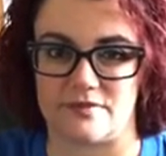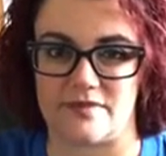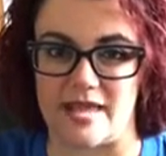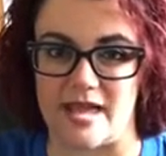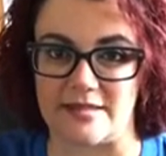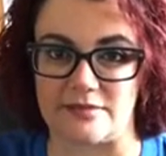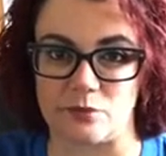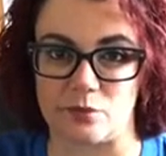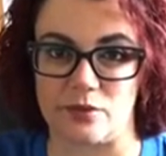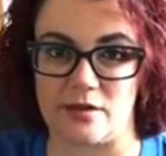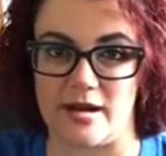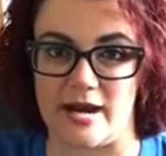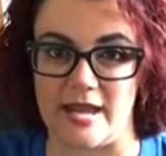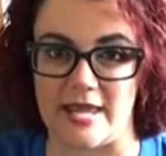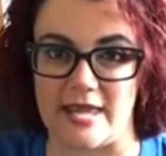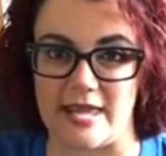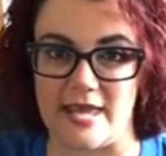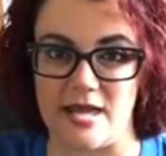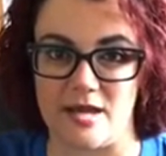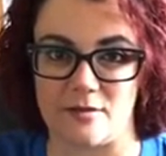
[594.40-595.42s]
that's where I
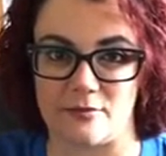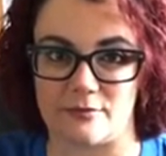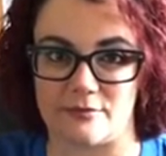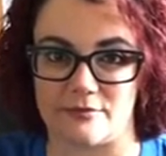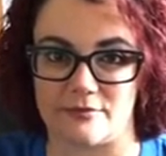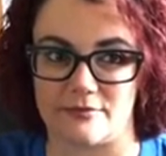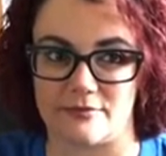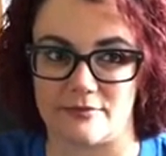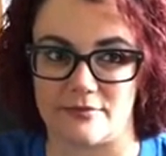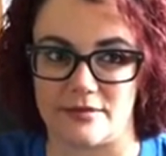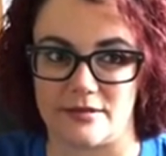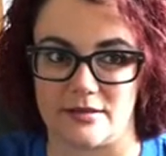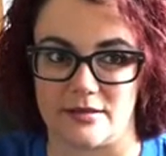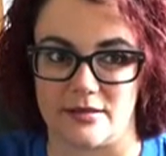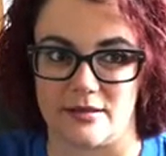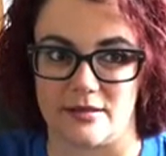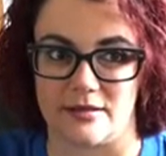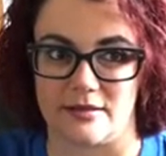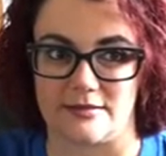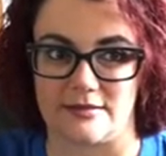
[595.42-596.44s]
am.
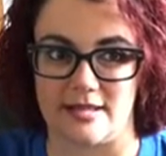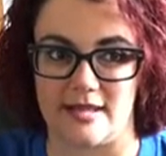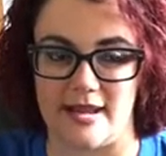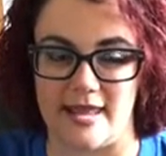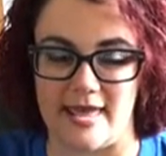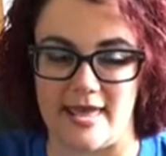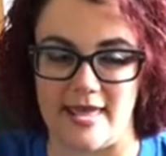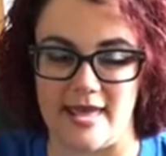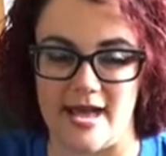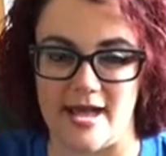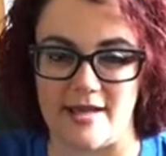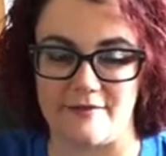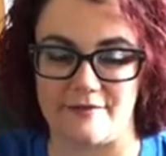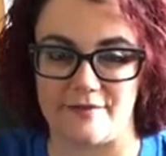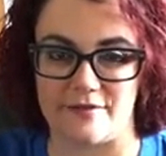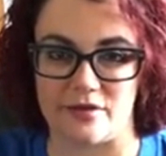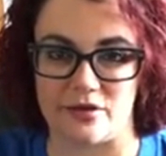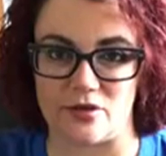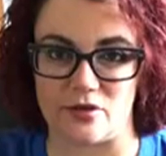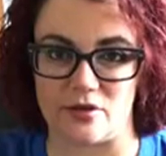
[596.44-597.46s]
Today I
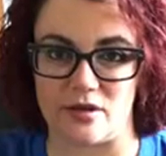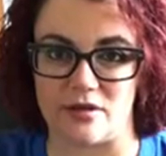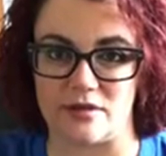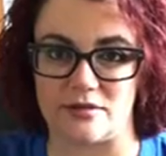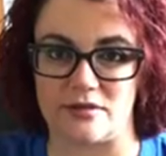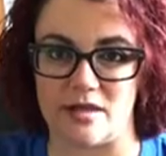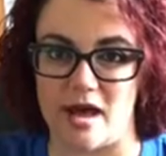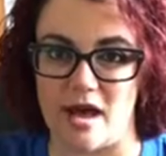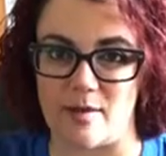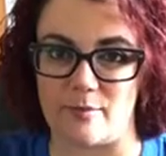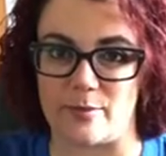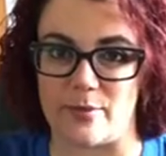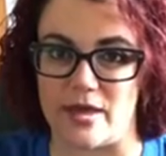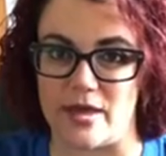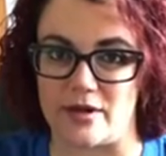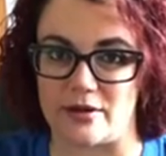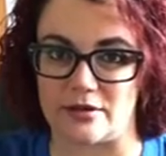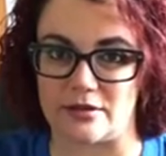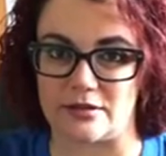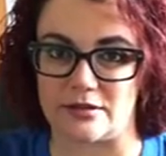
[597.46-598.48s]
feel a lot
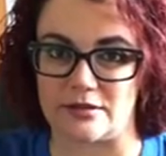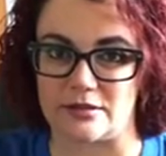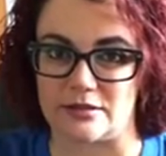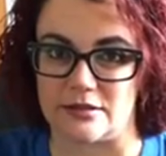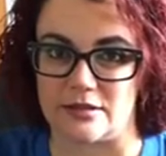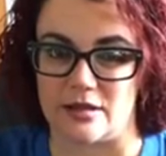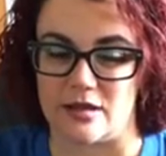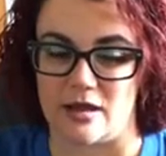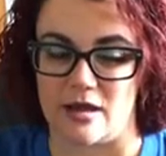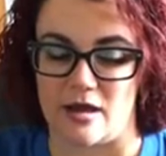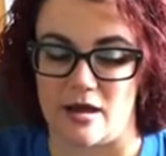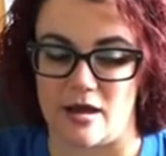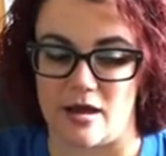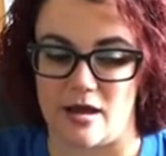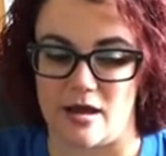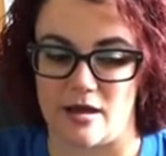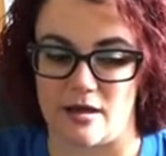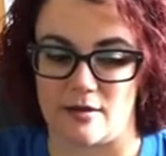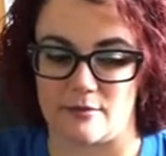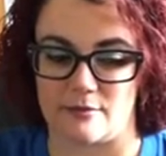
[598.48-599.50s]
better.
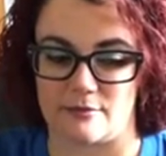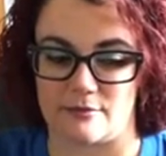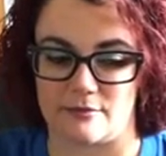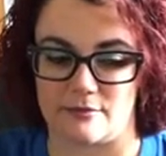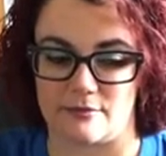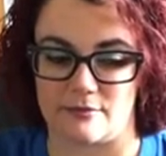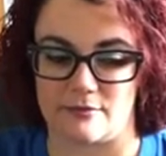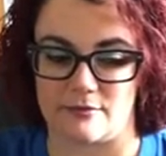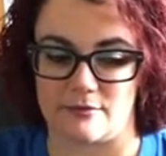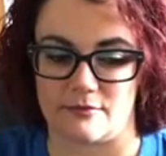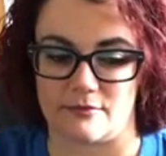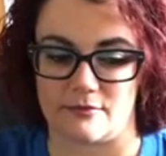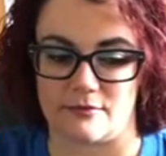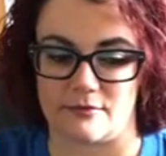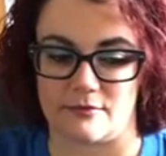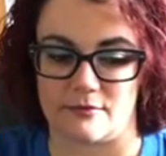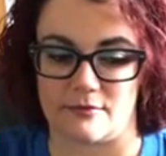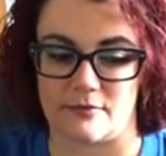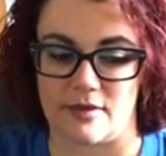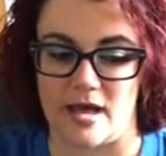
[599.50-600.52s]
I
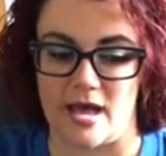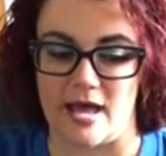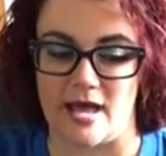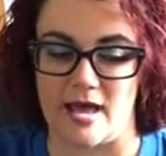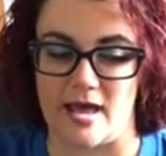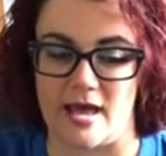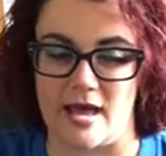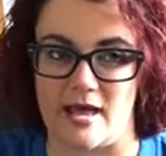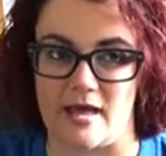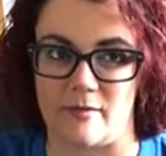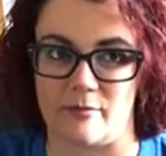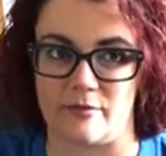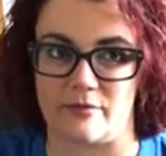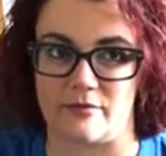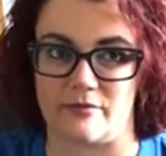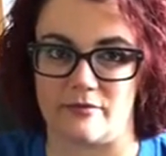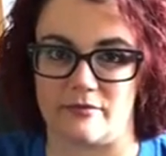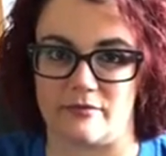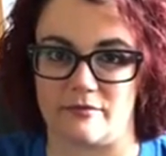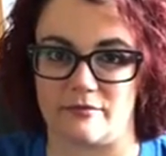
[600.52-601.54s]

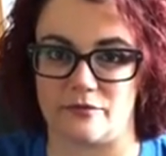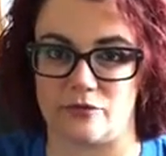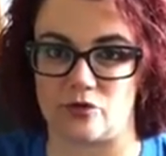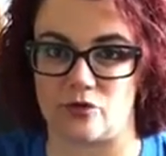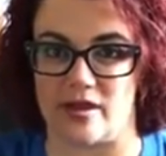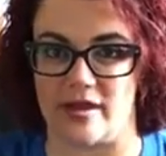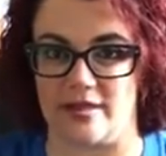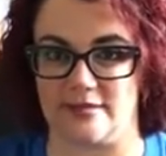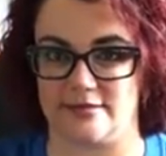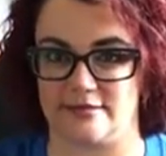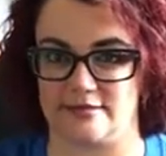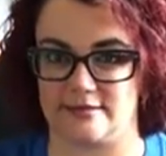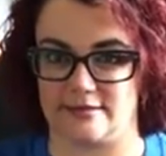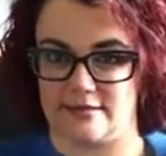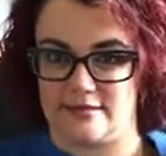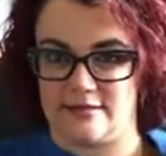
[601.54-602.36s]
am dressed